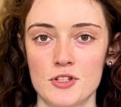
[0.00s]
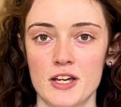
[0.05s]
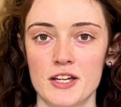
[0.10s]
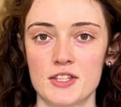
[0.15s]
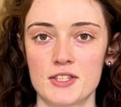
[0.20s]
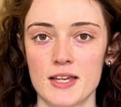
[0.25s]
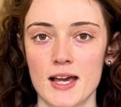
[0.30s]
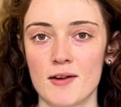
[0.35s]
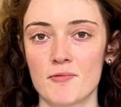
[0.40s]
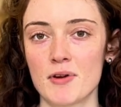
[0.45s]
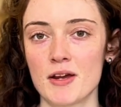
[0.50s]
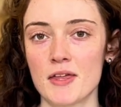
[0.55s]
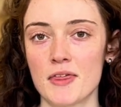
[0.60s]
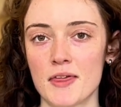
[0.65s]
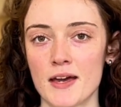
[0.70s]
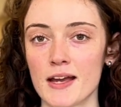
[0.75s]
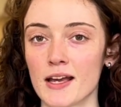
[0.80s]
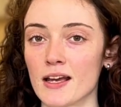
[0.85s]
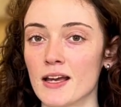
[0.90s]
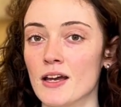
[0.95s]
It's
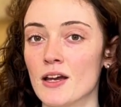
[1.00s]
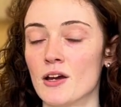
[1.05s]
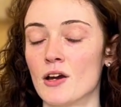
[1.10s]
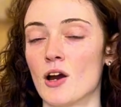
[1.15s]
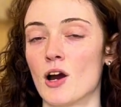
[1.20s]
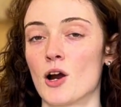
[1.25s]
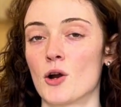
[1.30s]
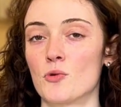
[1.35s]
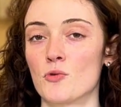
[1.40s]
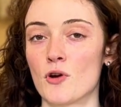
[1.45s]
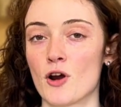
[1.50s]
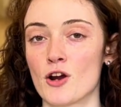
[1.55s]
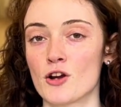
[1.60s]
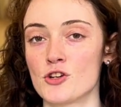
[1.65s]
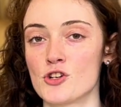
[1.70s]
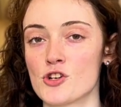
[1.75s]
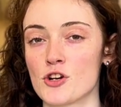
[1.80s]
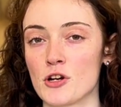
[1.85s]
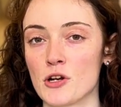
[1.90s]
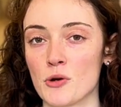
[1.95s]
everything
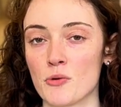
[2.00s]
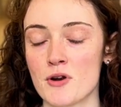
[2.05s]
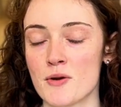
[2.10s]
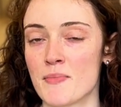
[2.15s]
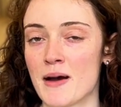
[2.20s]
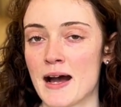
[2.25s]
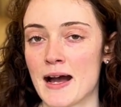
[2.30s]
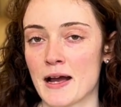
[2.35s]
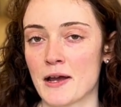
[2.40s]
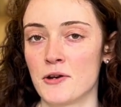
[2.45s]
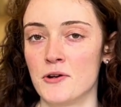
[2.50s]
around your lower back